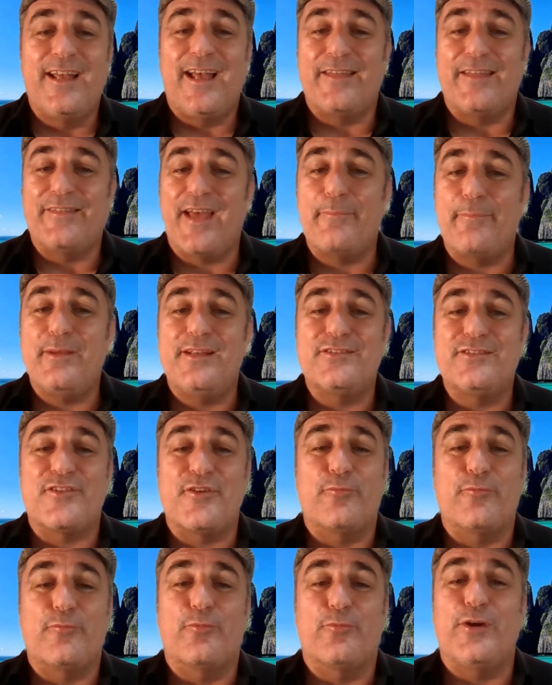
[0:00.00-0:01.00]
and that means
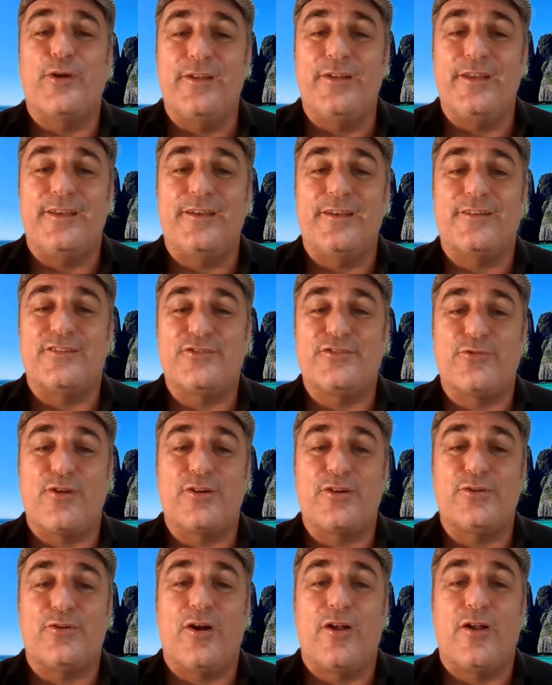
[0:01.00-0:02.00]
they're really going to
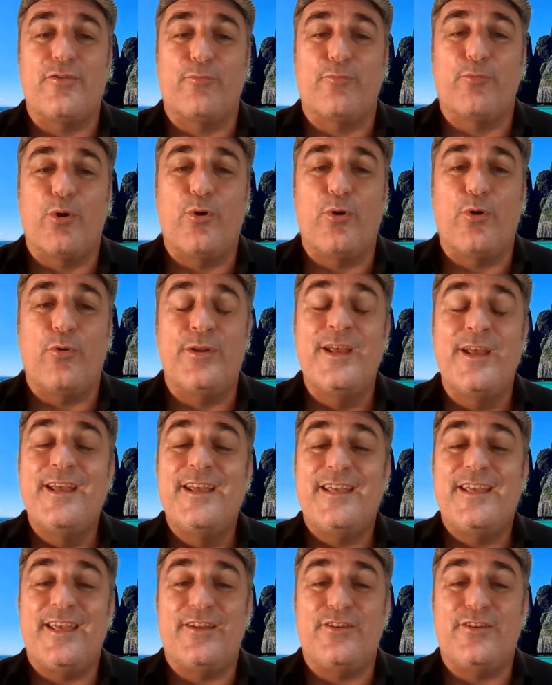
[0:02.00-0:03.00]
struggle on the road
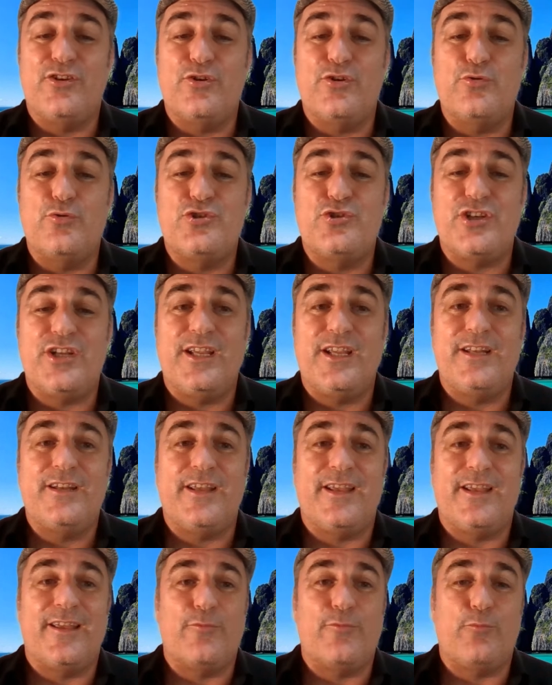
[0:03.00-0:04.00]
in
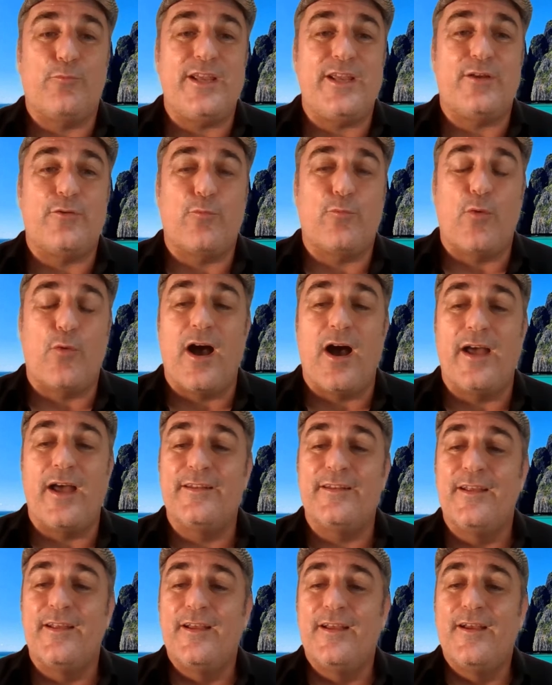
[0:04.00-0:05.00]
Eugene in week
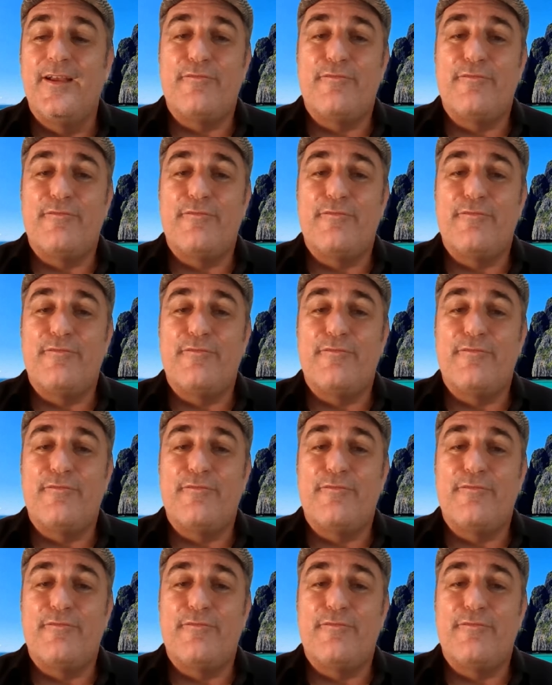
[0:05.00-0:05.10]
one.